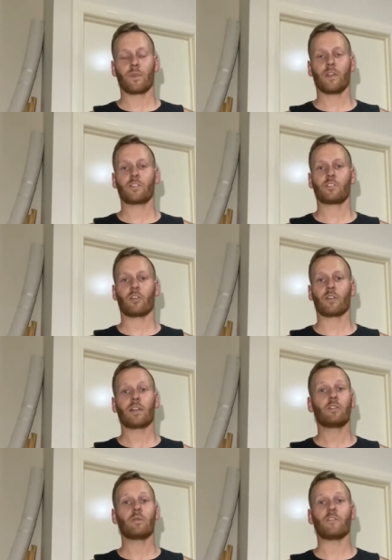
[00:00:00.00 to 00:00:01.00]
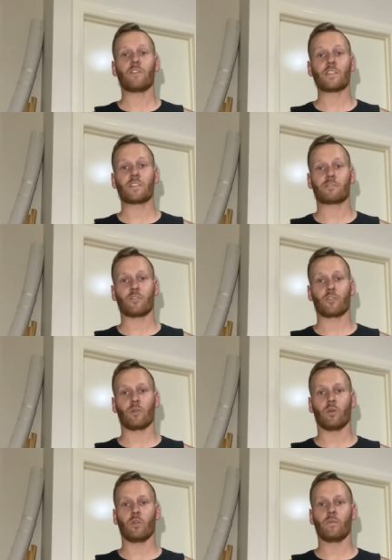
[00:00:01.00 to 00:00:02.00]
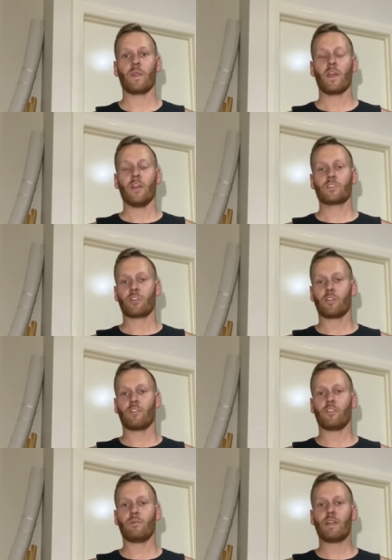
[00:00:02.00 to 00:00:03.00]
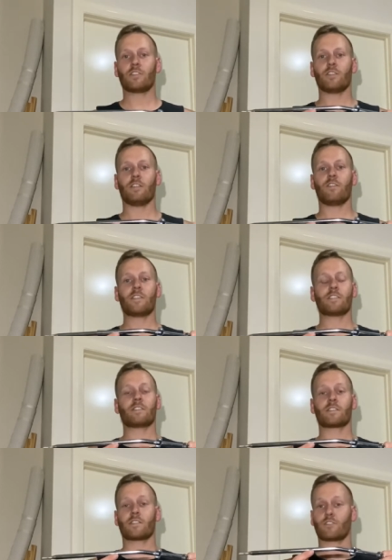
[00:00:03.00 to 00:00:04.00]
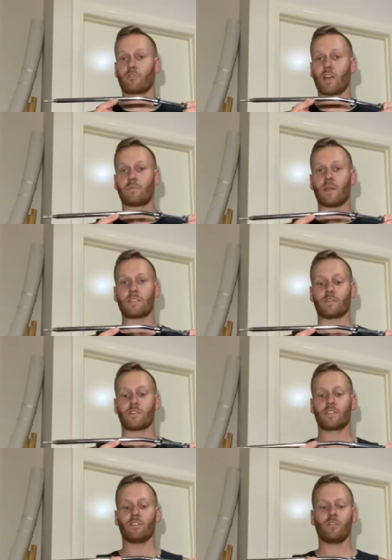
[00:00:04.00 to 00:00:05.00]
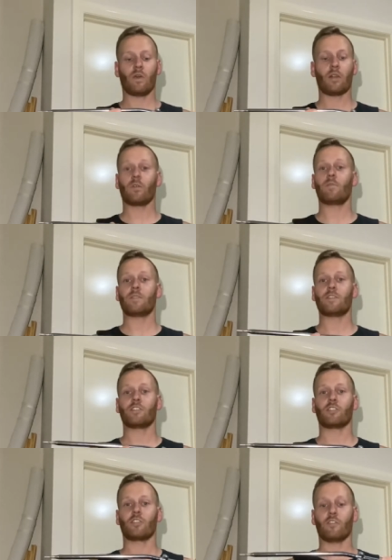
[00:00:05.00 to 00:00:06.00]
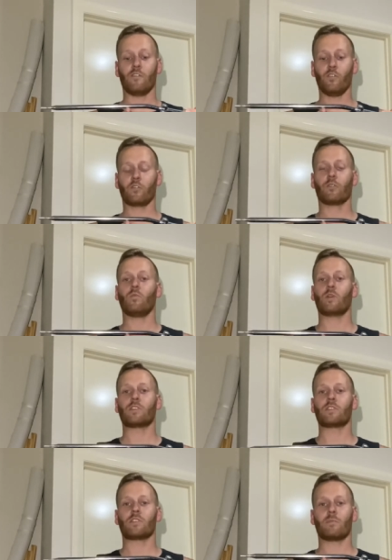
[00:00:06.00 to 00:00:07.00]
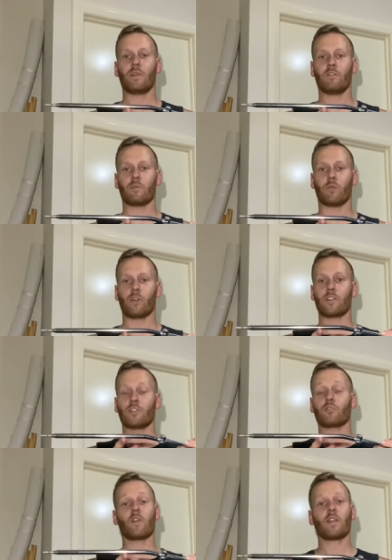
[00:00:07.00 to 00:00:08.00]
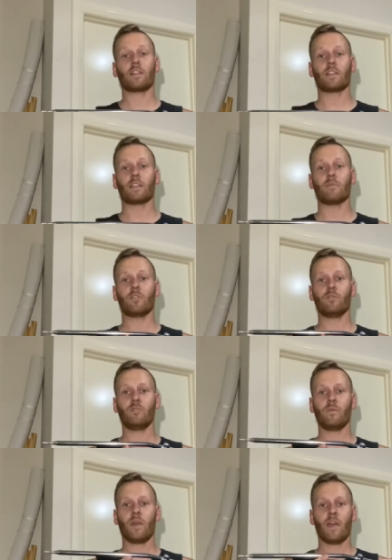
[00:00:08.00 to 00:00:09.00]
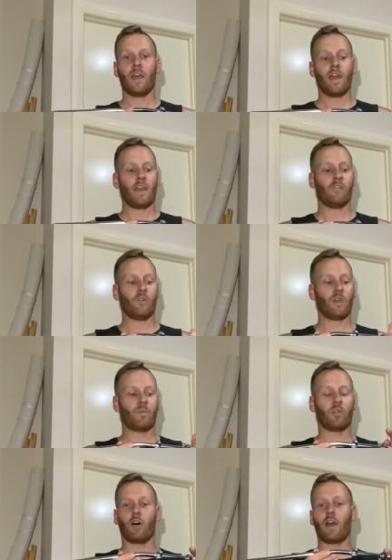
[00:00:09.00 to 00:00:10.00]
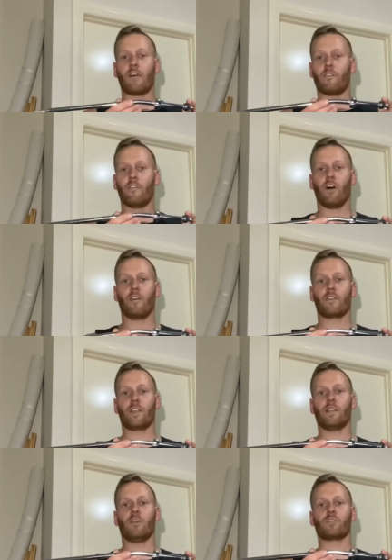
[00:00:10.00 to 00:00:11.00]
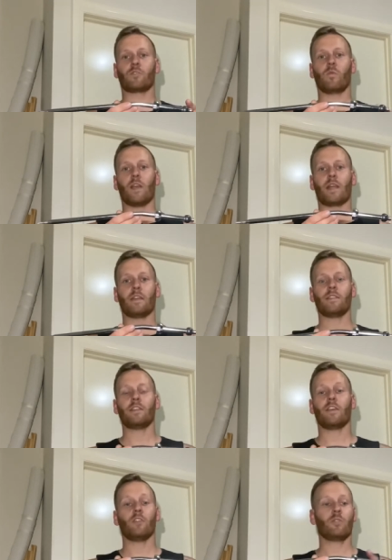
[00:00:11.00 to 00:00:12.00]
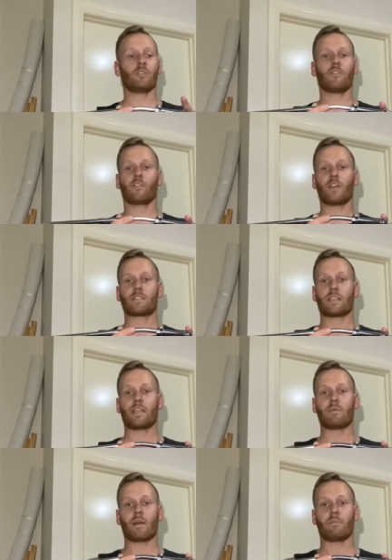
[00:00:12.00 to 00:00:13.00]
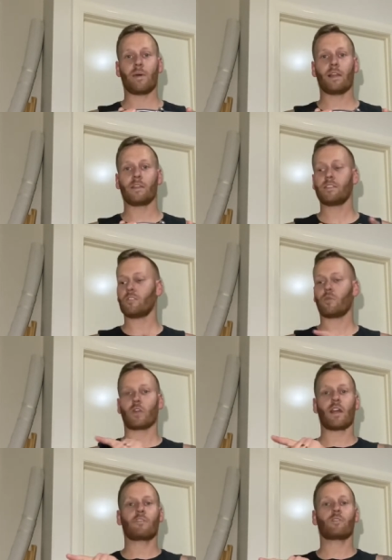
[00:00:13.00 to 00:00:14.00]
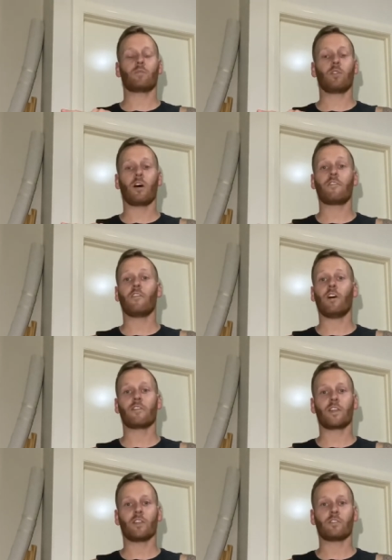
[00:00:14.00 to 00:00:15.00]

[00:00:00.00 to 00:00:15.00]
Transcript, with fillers: So a little bit of physics for you all. So if you imagine if this is a straight piece of steel and we position the fulcrum, which is the pivot point, directly in the middle, if we apply 5 kilos on one end, in order for us to keep that balanced, we're going to have to apply 5 kilos